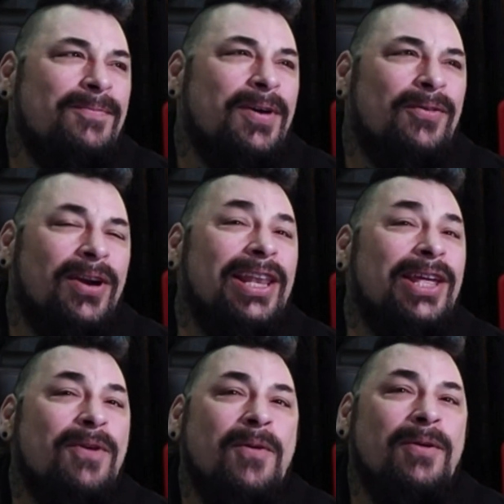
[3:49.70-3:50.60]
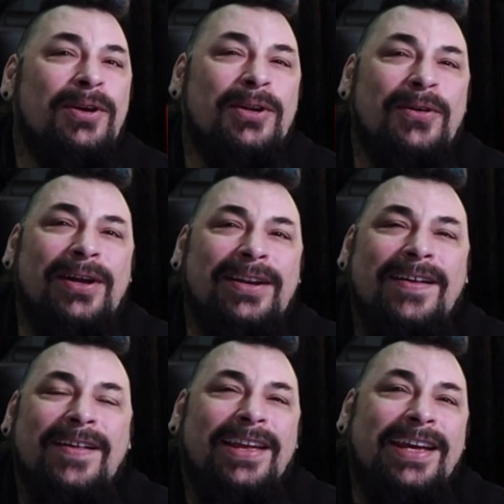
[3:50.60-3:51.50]
really, what we were doing
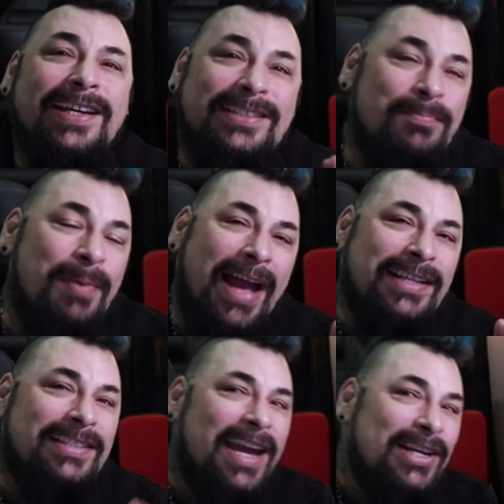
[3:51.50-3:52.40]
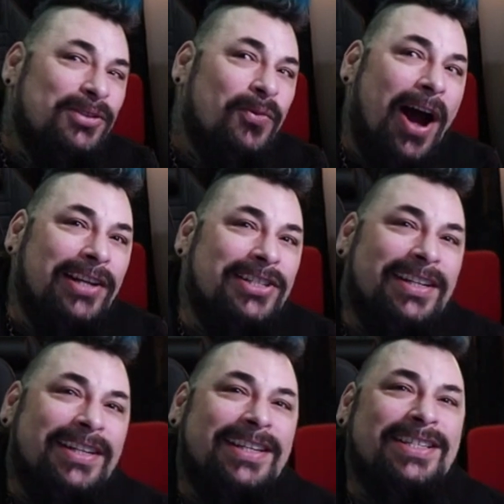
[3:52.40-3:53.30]
is backstage
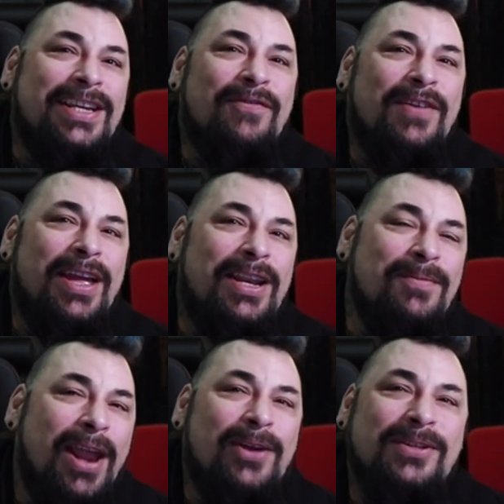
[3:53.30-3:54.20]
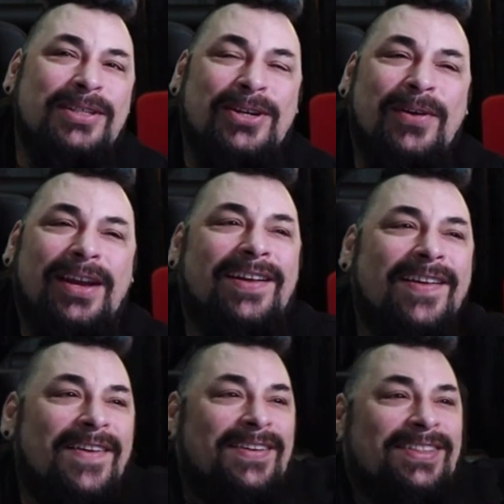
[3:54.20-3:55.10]
watching to see if anybody was doing
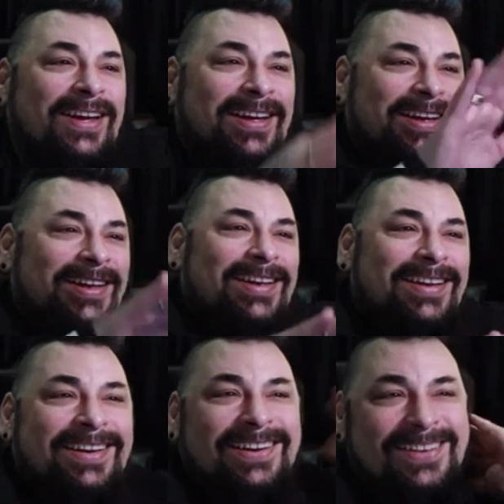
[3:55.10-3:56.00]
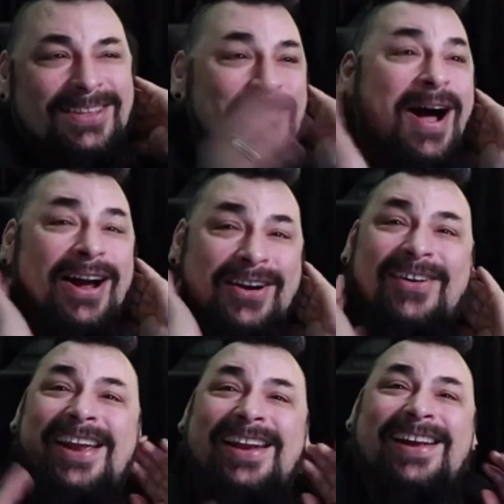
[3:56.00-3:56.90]
the
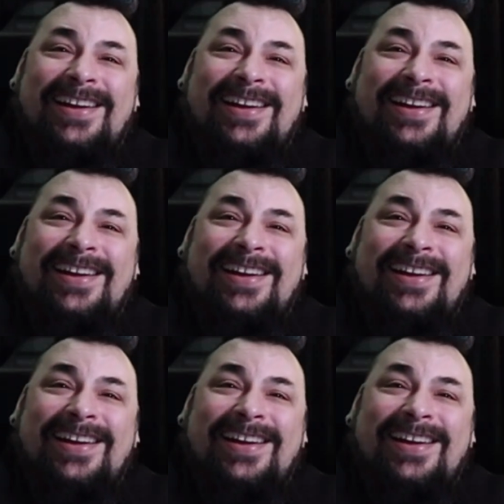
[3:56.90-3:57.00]
Macarena.